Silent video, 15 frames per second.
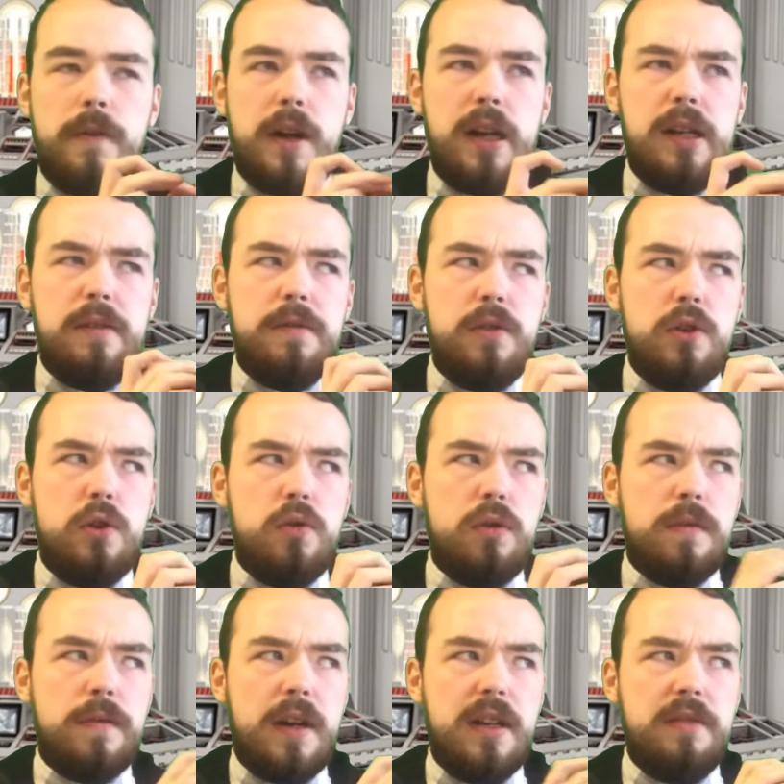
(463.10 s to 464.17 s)
five
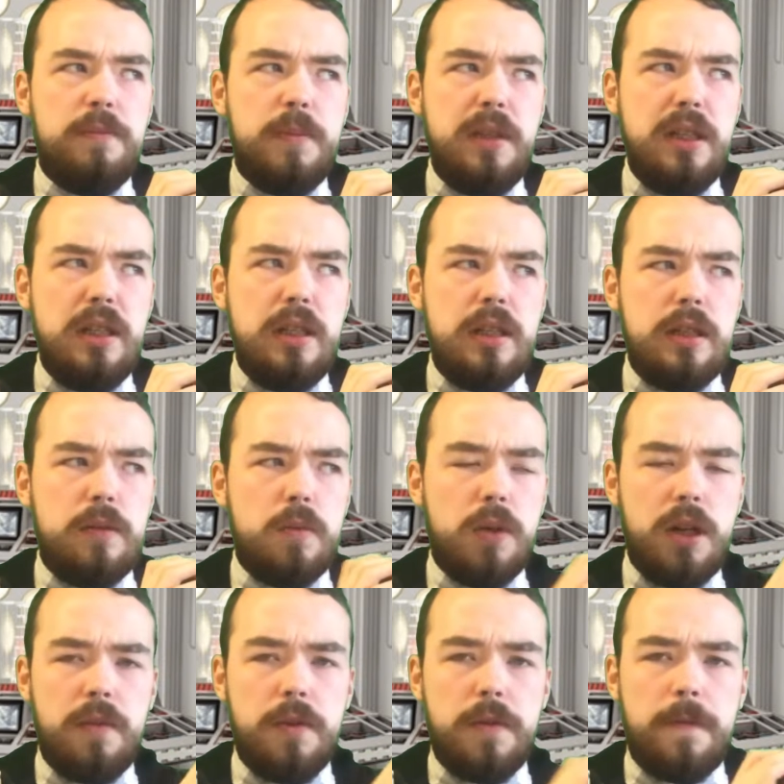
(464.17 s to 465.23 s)
notes, five piece,
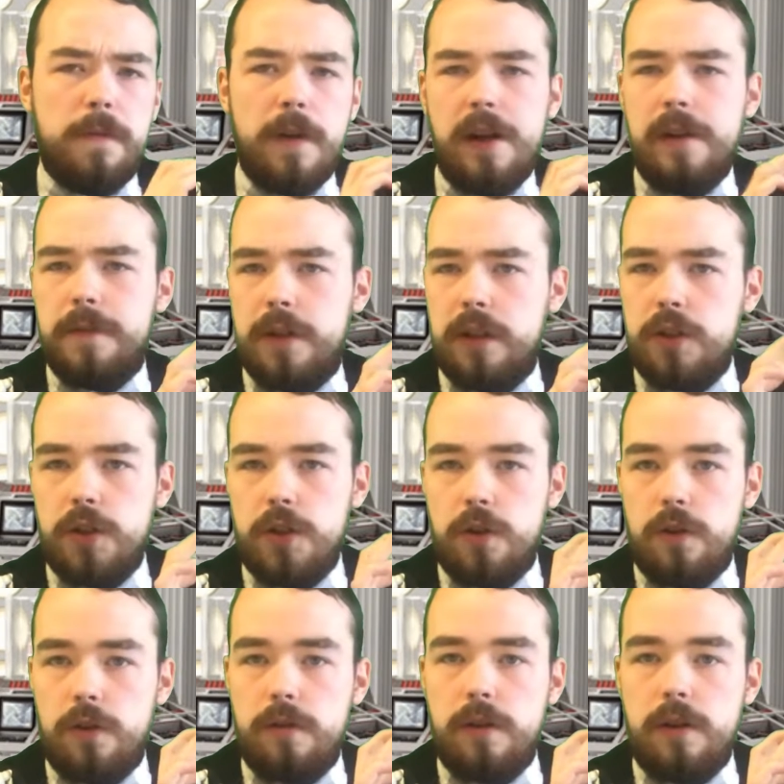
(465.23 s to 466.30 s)
whatever the five things
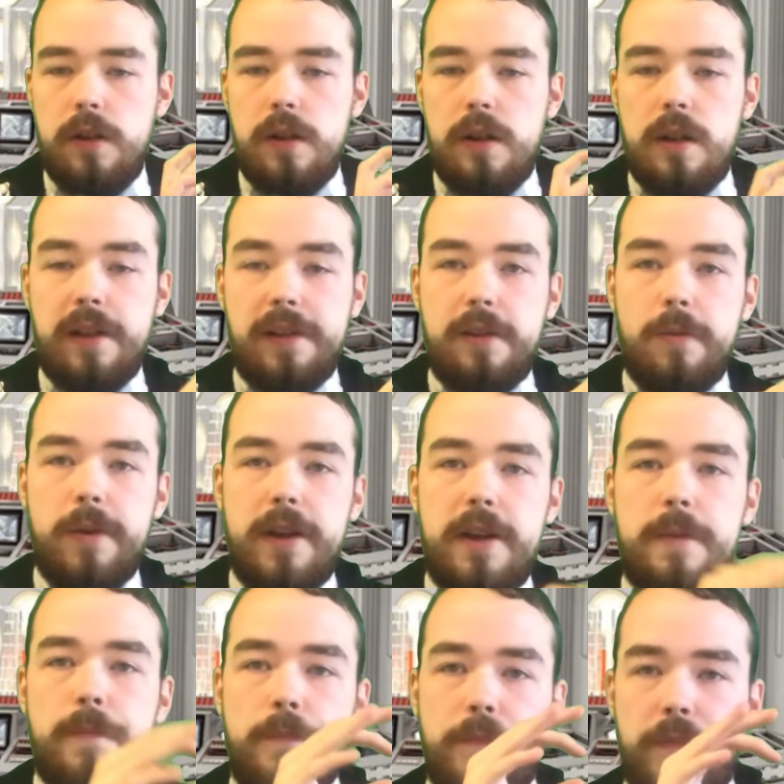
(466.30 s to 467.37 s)
called, like the
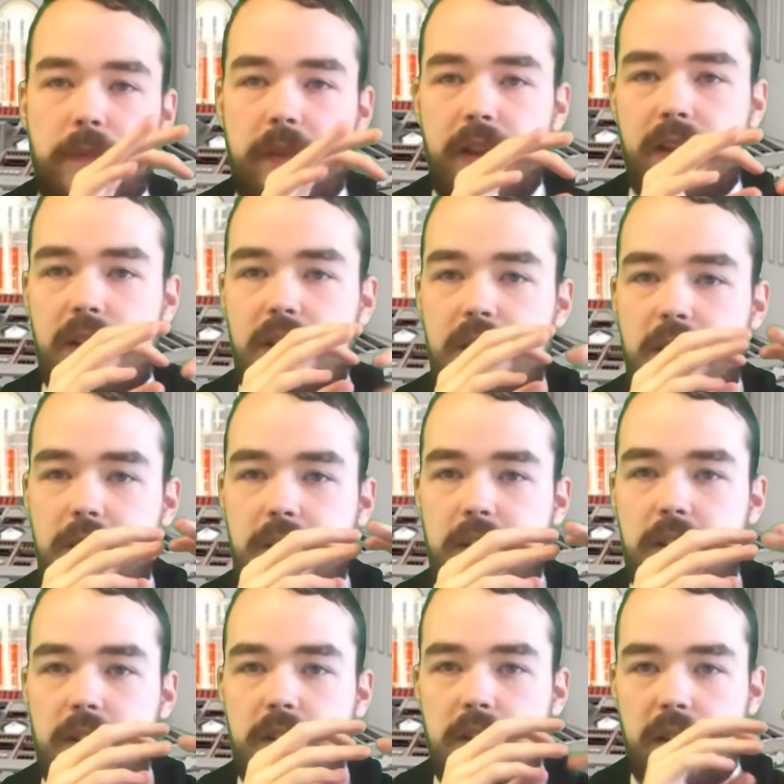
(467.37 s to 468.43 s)
wee,
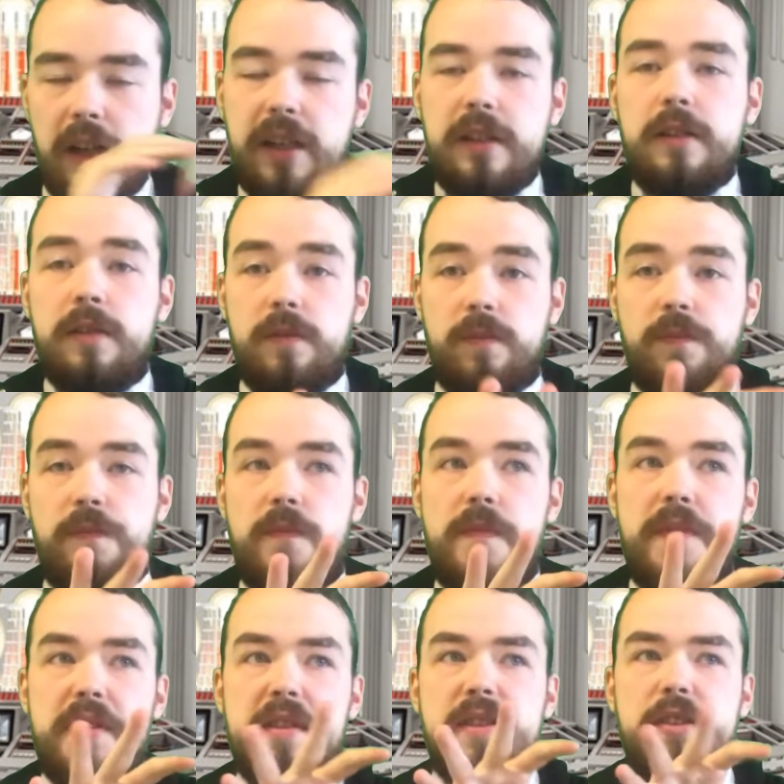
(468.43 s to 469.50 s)
like,
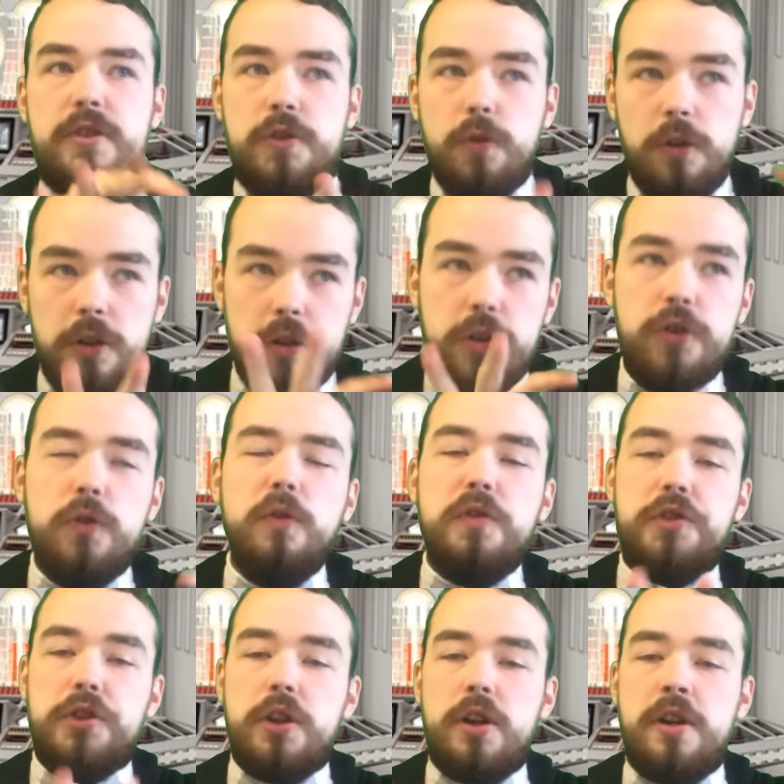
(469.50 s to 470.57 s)
The sort
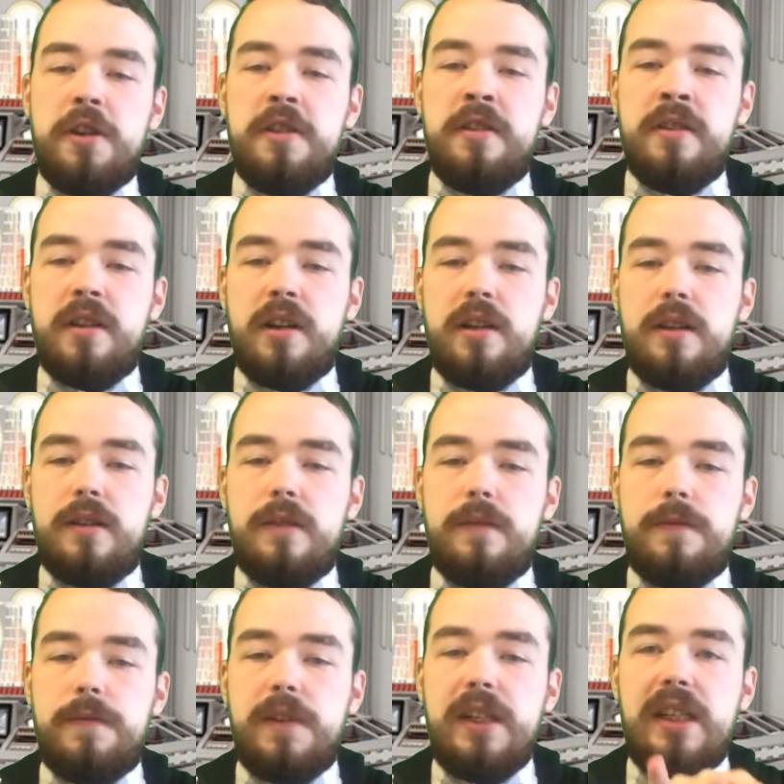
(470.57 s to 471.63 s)
of sound
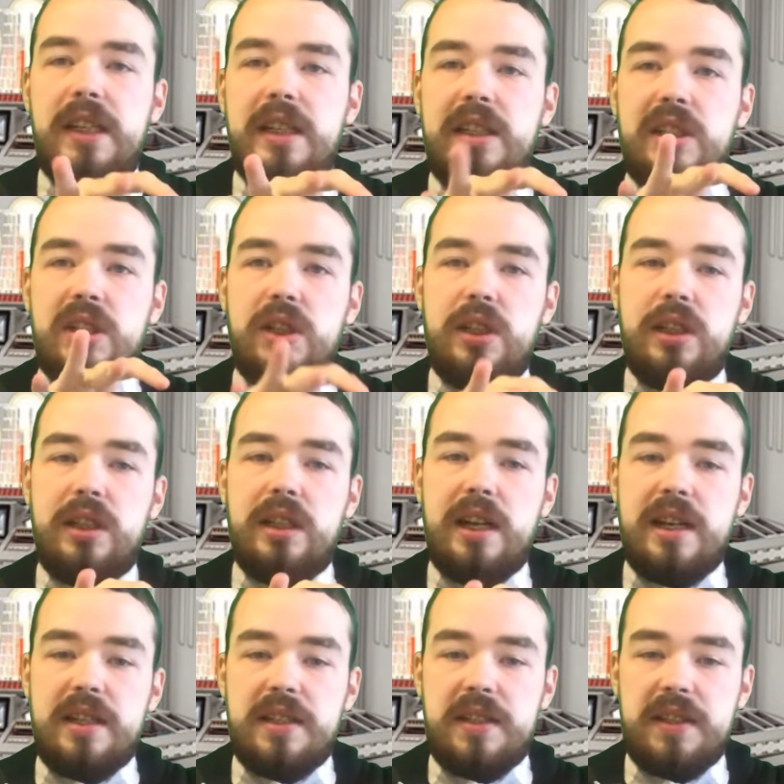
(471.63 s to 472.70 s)
of the
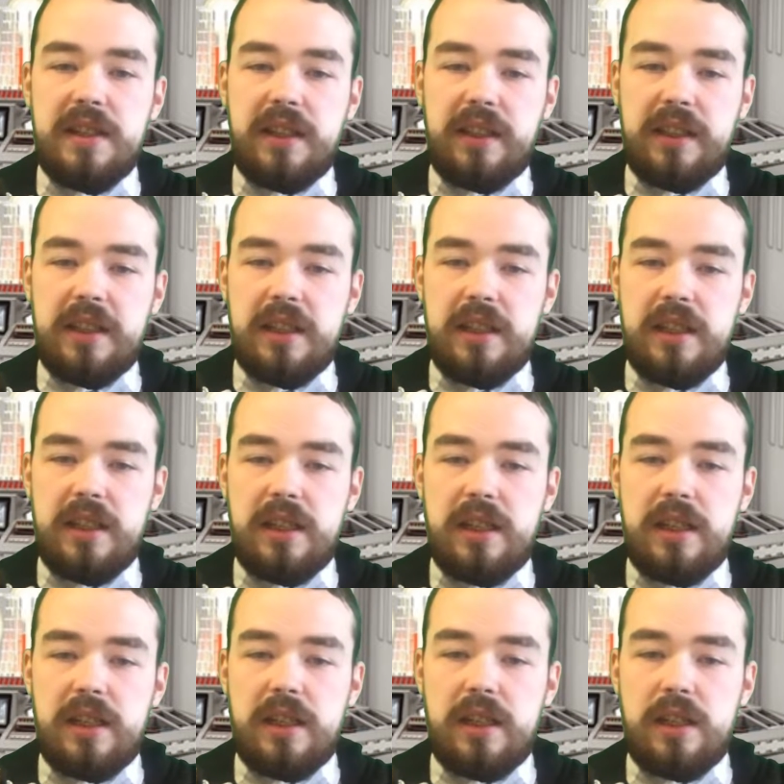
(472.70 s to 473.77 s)
classic
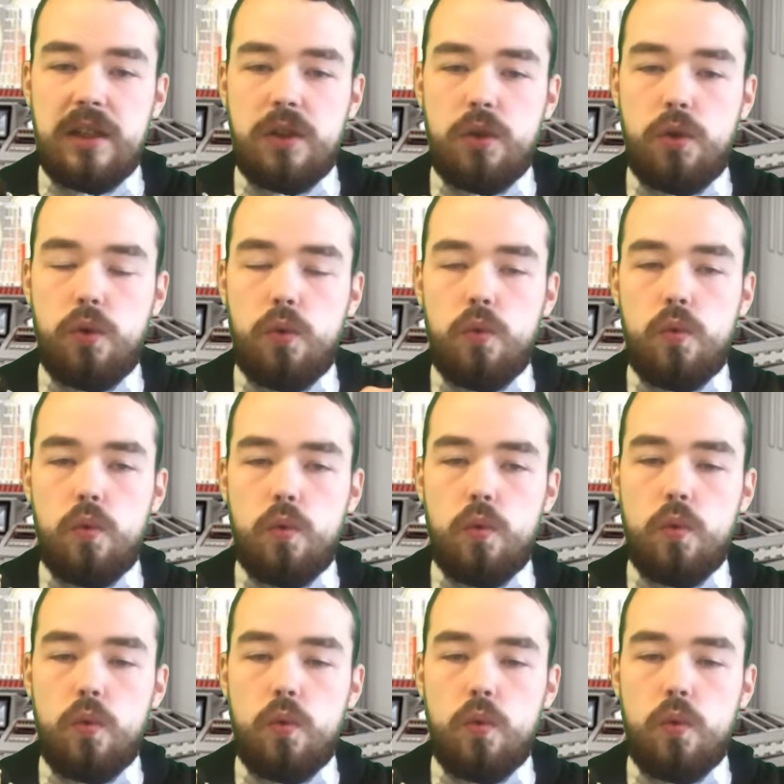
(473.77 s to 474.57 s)
Who,